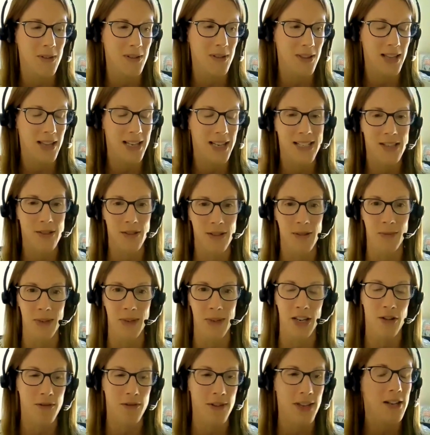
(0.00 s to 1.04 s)
later in my
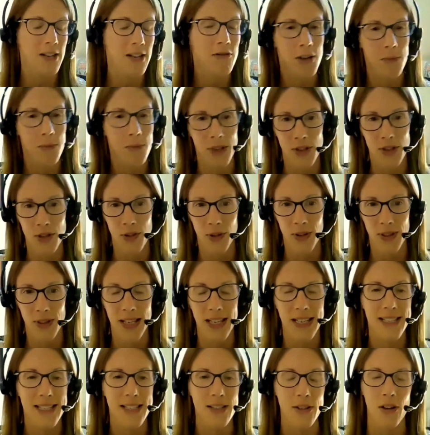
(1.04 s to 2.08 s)
career, I'd be doing
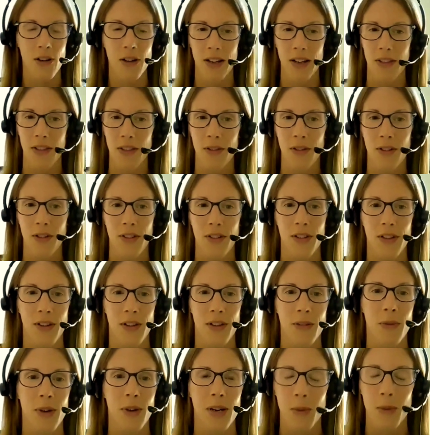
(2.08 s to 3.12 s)
this, or I thought
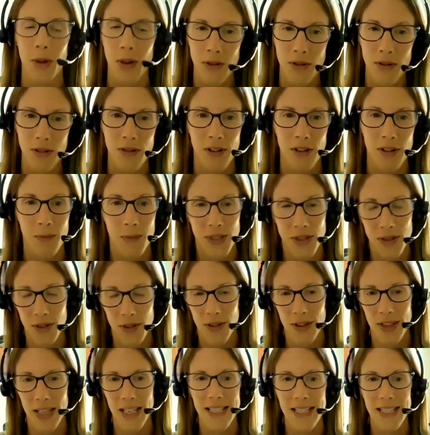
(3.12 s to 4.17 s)
that when I'm older, I'll be
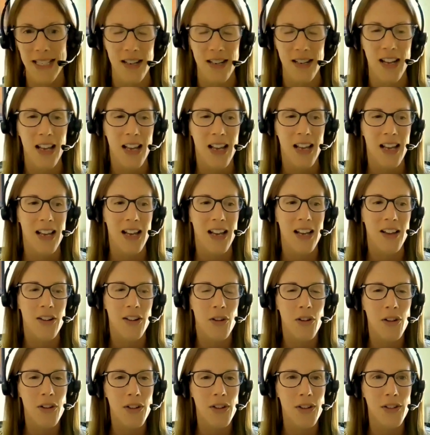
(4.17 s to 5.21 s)
doing this. And
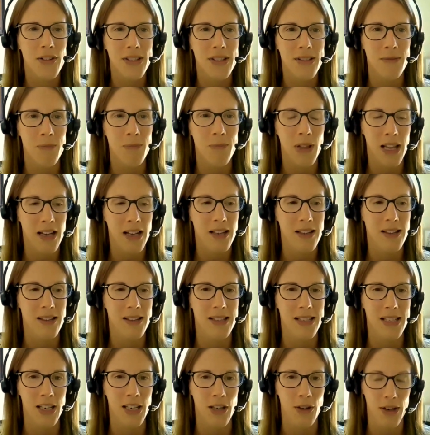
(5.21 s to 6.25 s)
all those
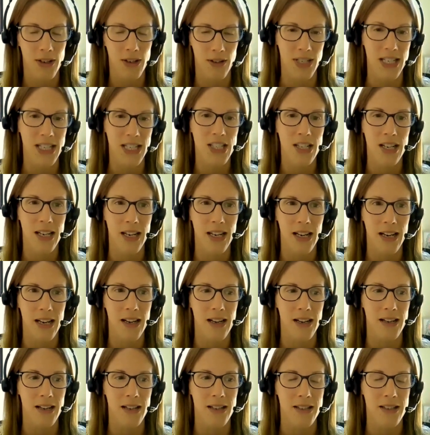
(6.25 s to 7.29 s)
plans that you initially
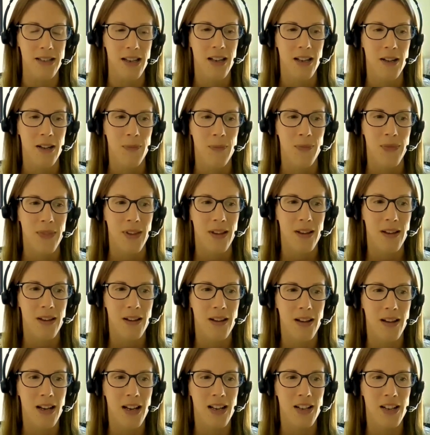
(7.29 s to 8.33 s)
had
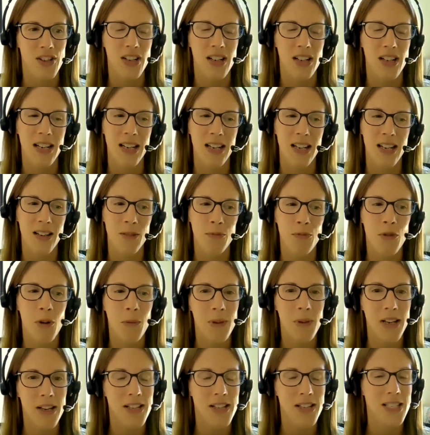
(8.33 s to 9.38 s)
actually are
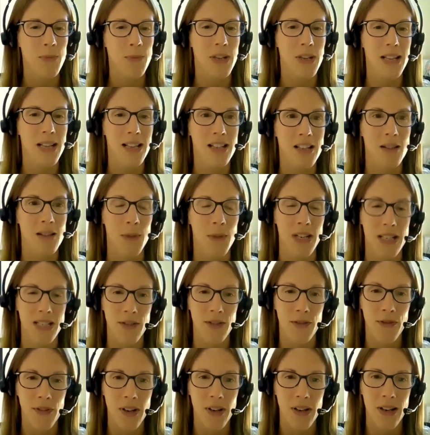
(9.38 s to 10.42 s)
probably going to be a little bit
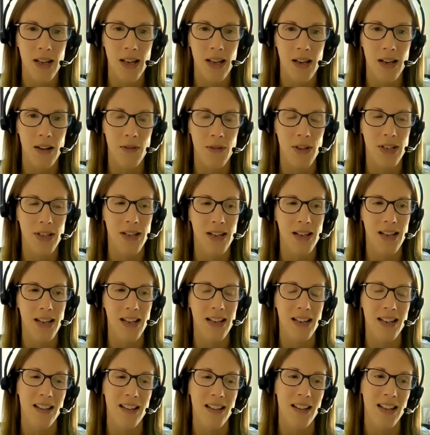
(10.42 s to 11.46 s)
different now.
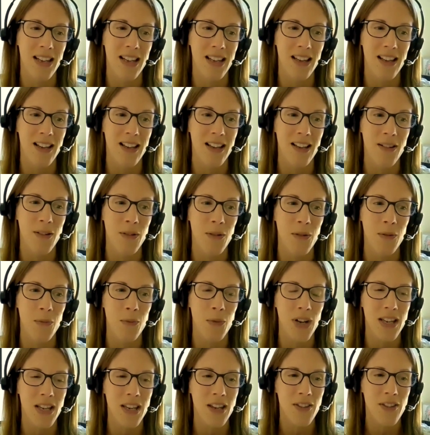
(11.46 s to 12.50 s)
And
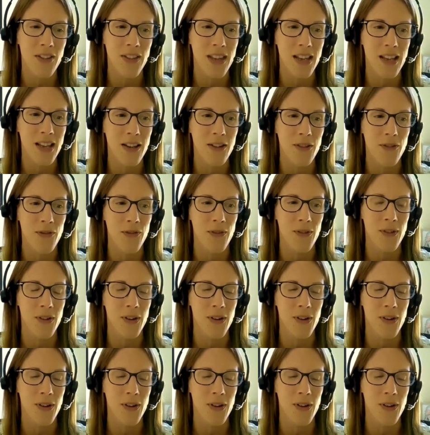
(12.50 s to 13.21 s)
when you think of